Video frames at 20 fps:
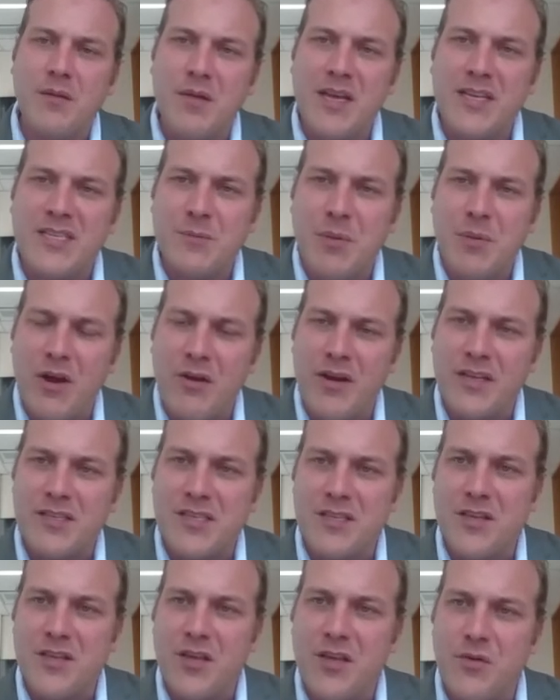
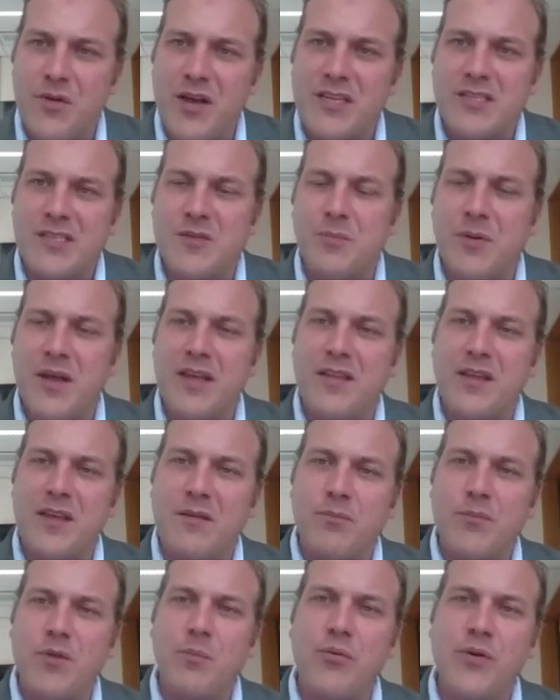experience in the US has been
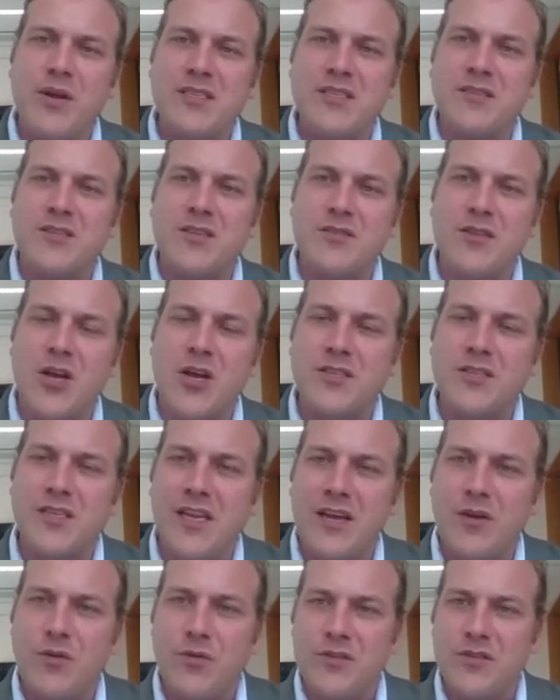the presence of those
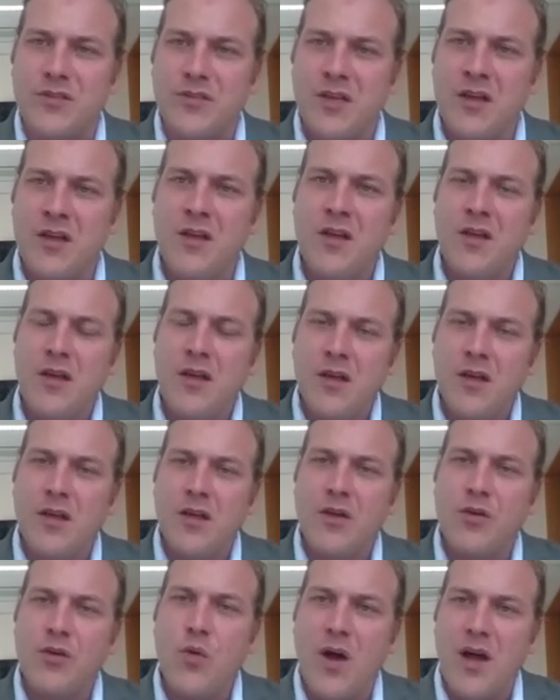liquids
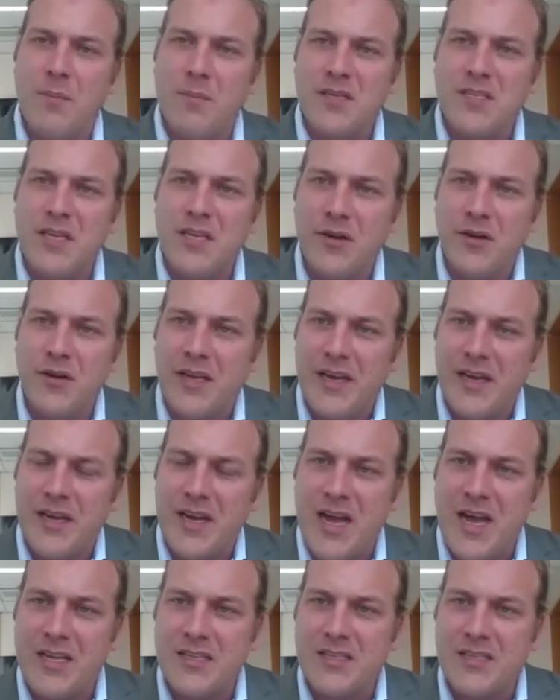can quite materially
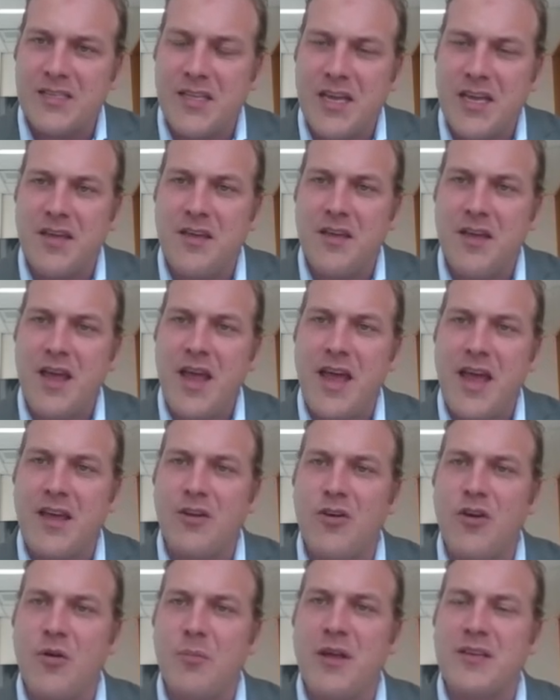enhance the
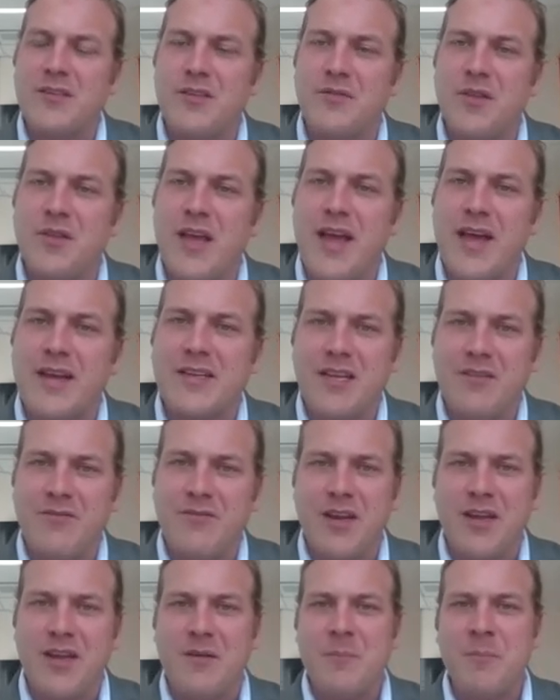economics of the
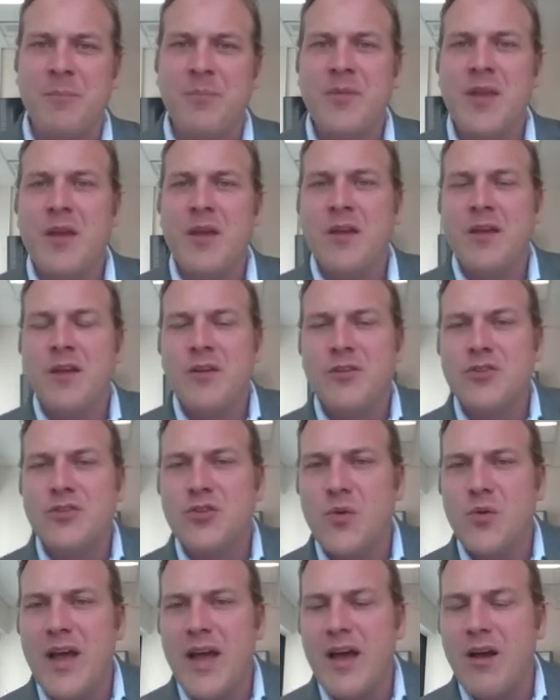activity.
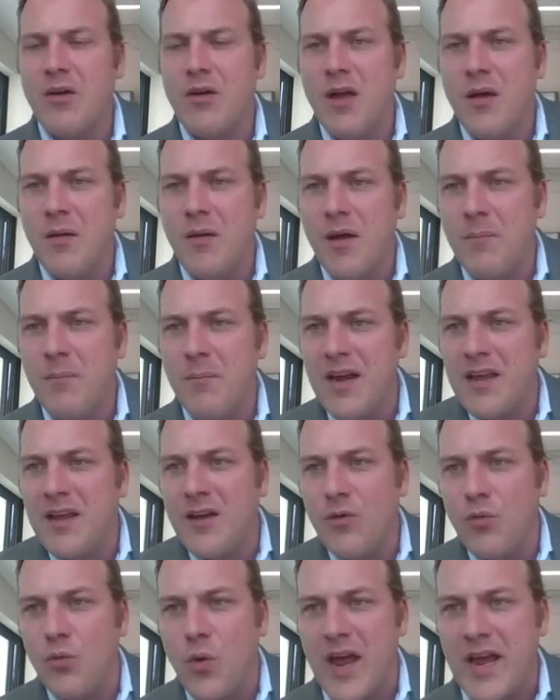To our
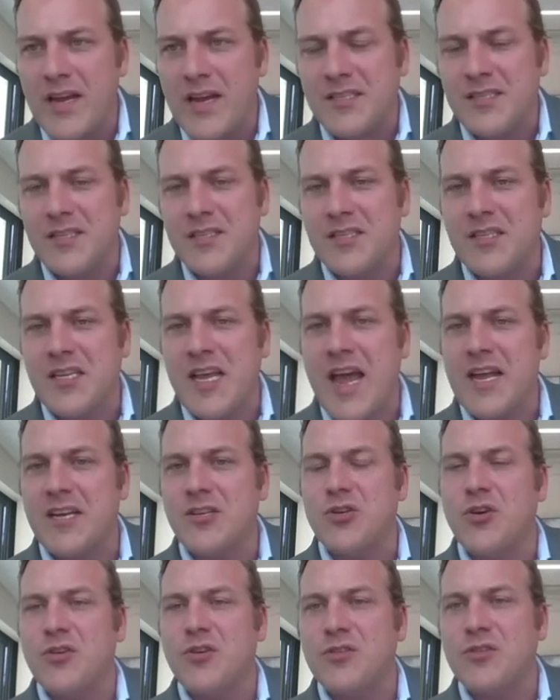immediate west is
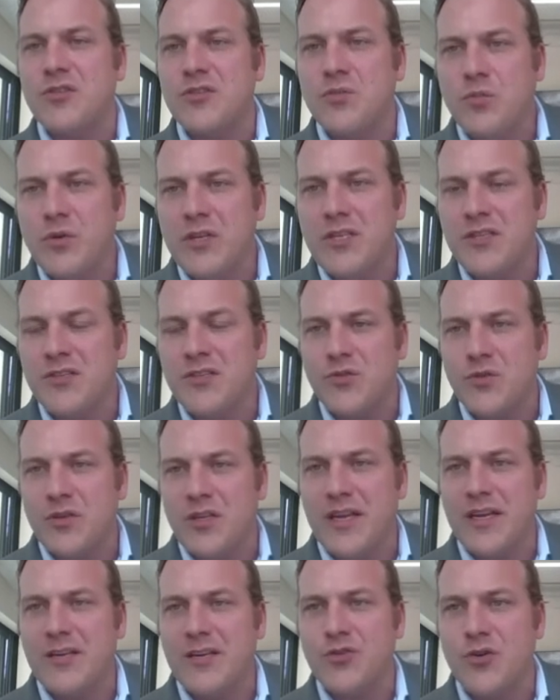Santos, which is
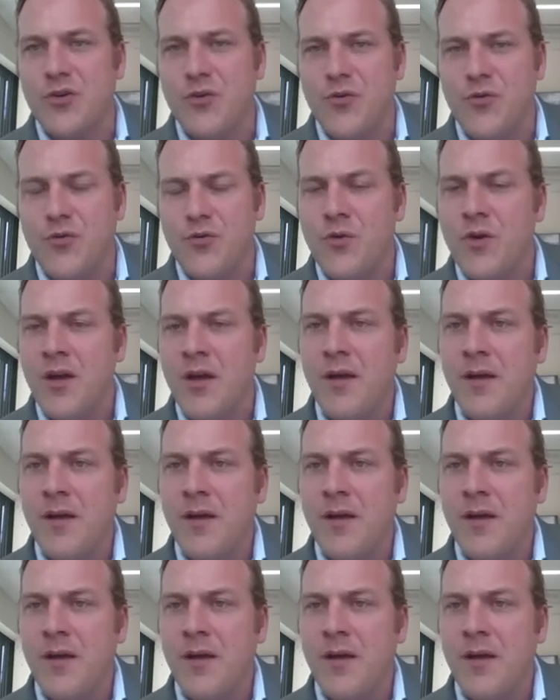drilling two